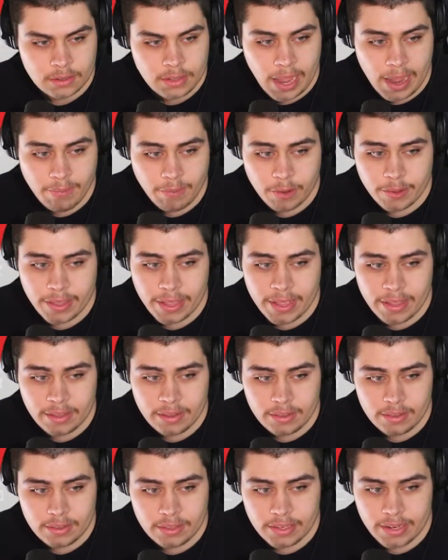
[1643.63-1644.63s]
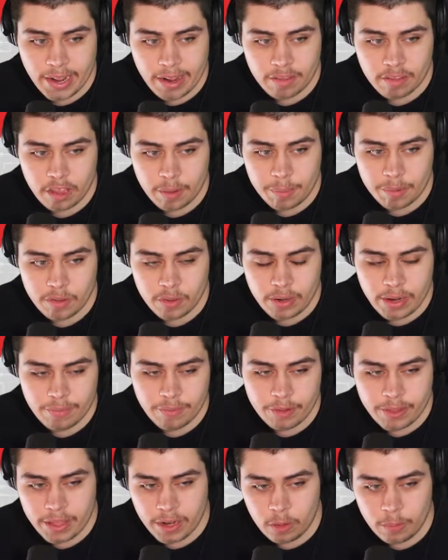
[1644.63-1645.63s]
after that, the next episode
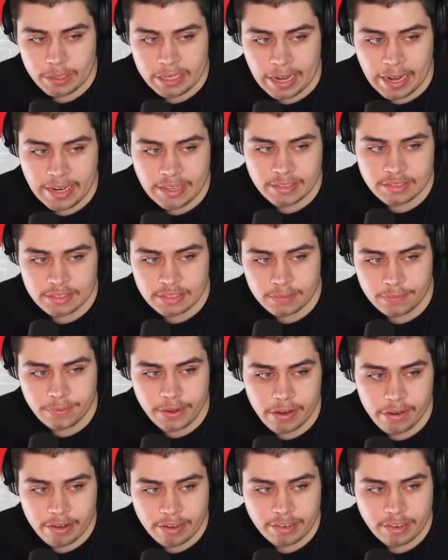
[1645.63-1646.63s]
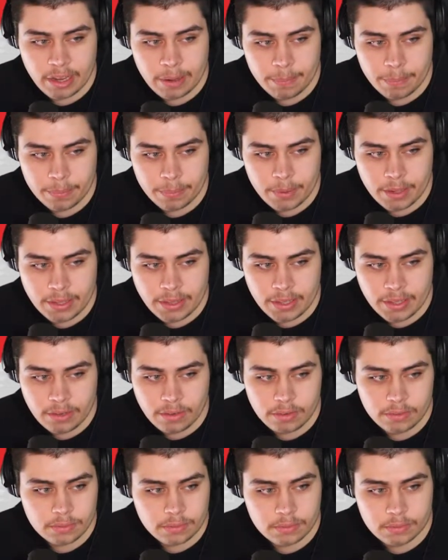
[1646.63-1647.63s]
after that will be ice and fairy type, and
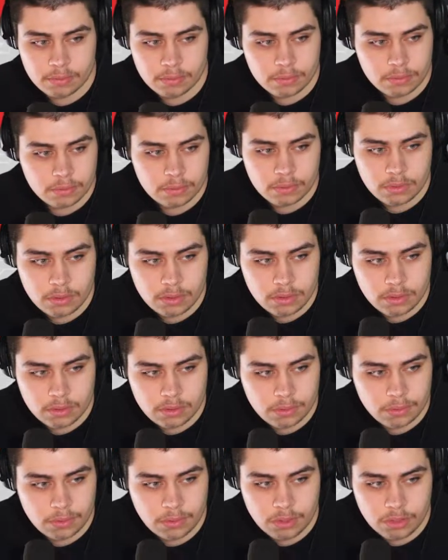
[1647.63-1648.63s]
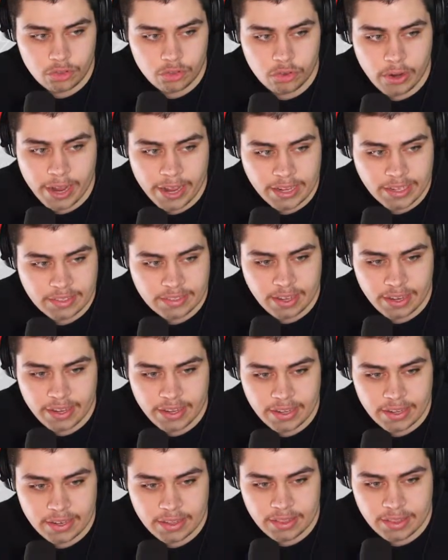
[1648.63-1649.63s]
then the dragon
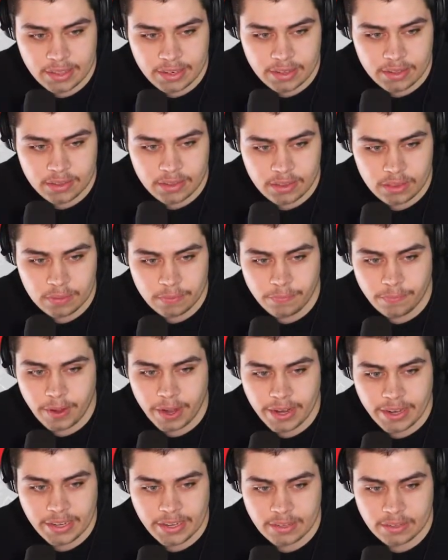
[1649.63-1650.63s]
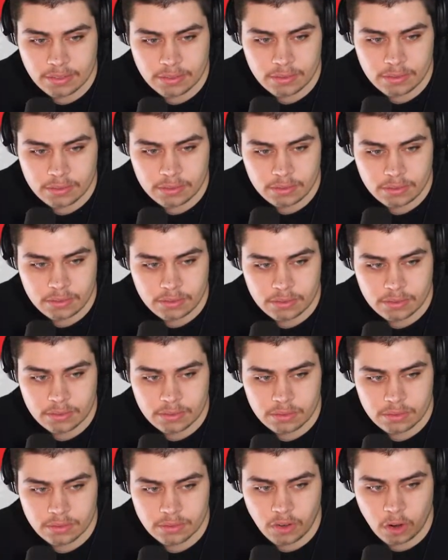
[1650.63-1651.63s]
titan, and then the fighting
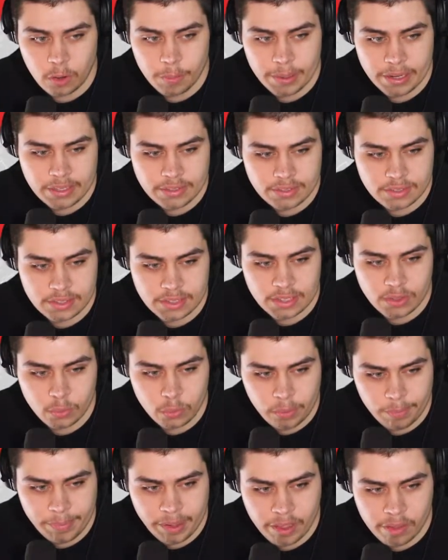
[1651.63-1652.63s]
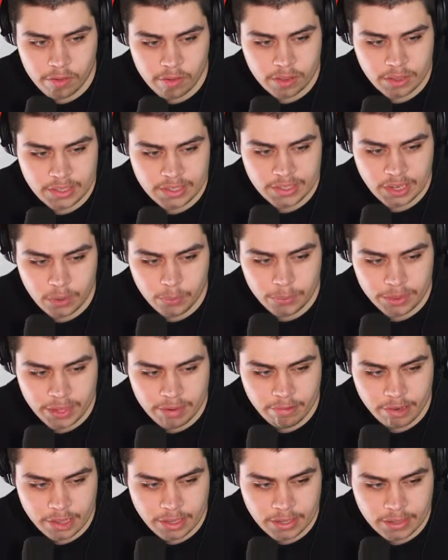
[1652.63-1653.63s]
starbase, and then we're basically done with
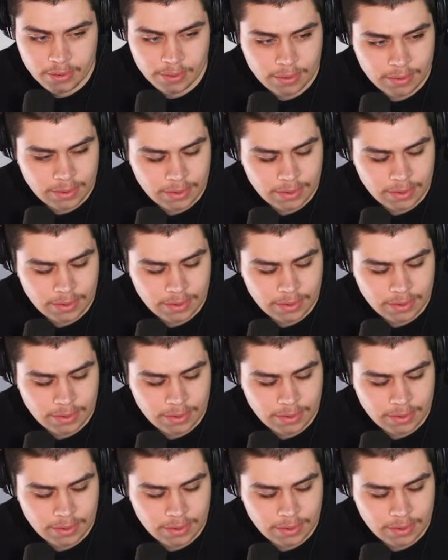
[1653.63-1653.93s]
everything.